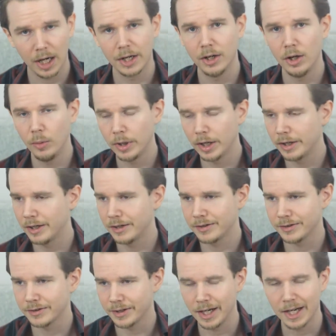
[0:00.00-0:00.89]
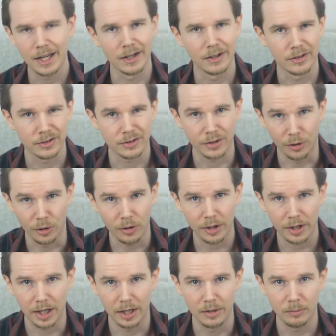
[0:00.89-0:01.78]
I know that it's science
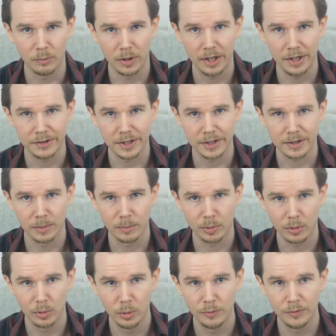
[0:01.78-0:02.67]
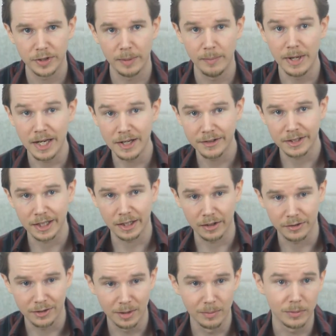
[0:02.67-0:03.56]
talk, and when he says improves, he means that
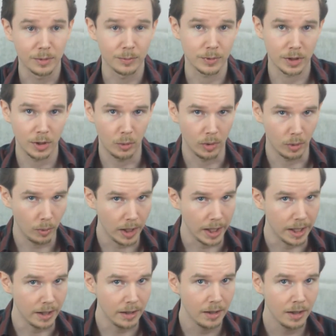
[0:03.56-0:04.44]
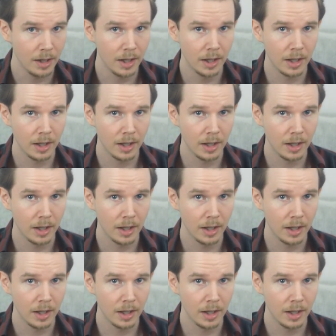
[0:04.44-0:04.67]
the symptoms go away.